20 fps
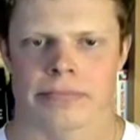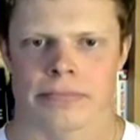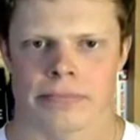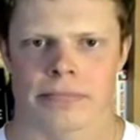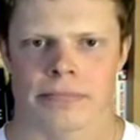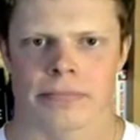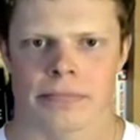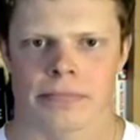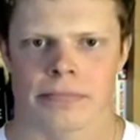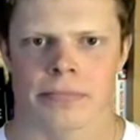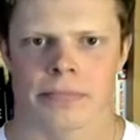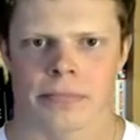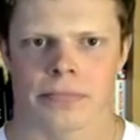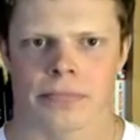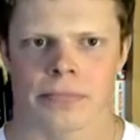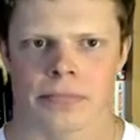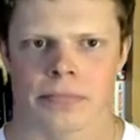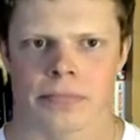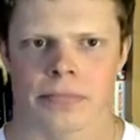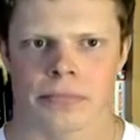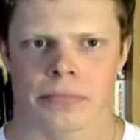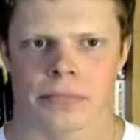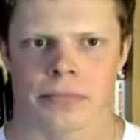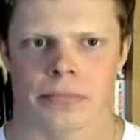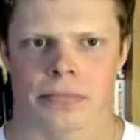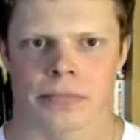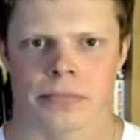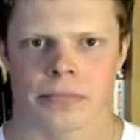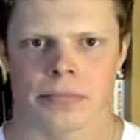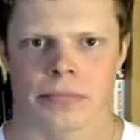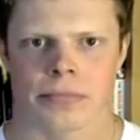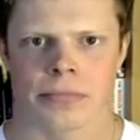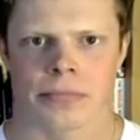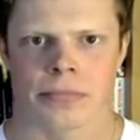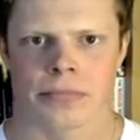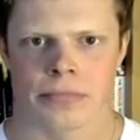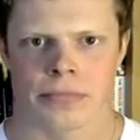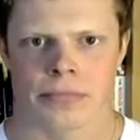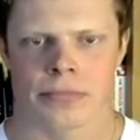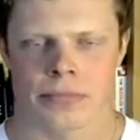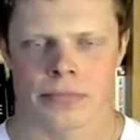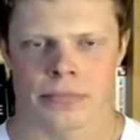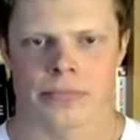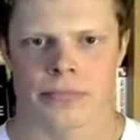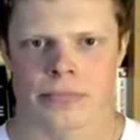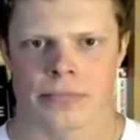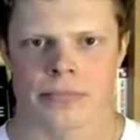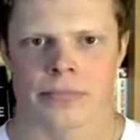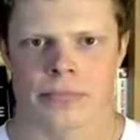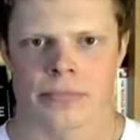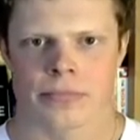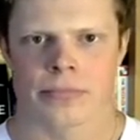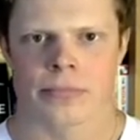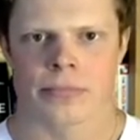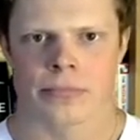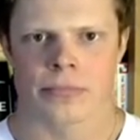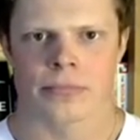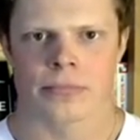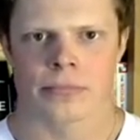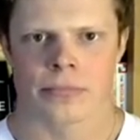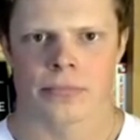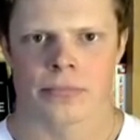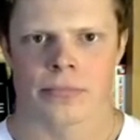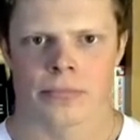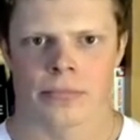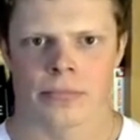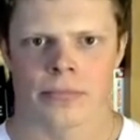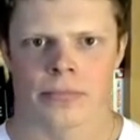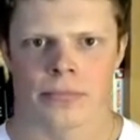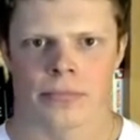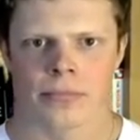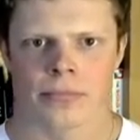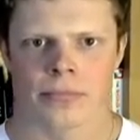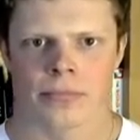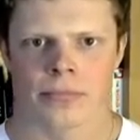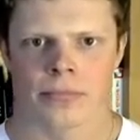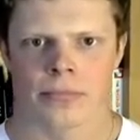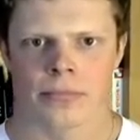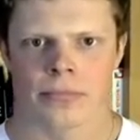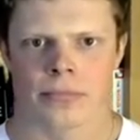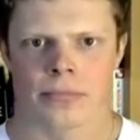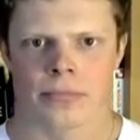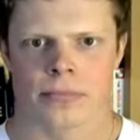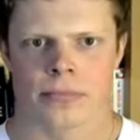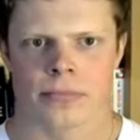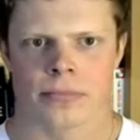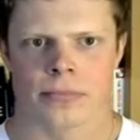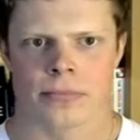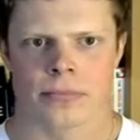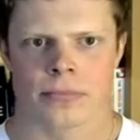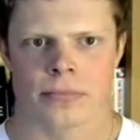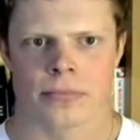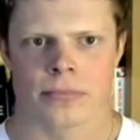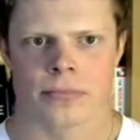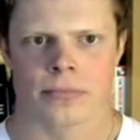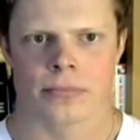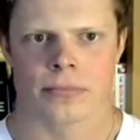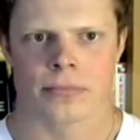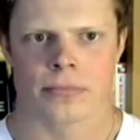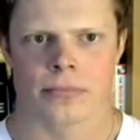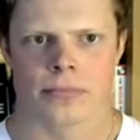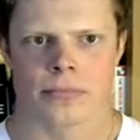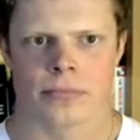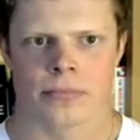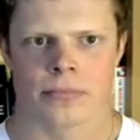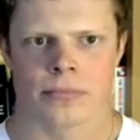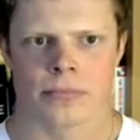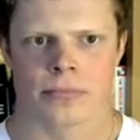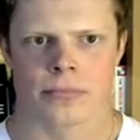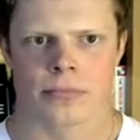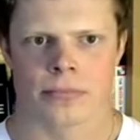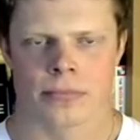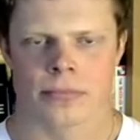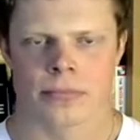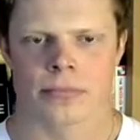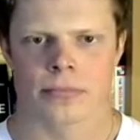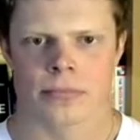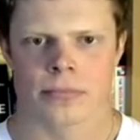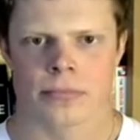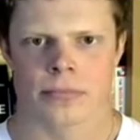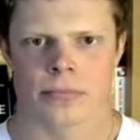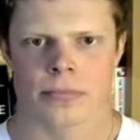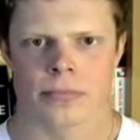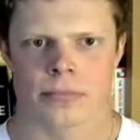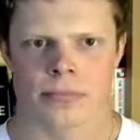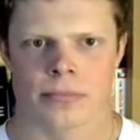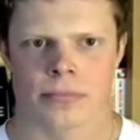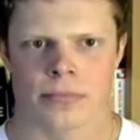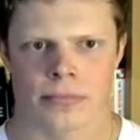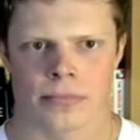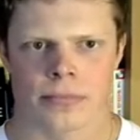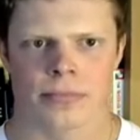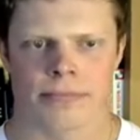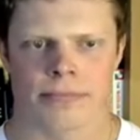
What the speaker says: No words are spoken by the person on screen.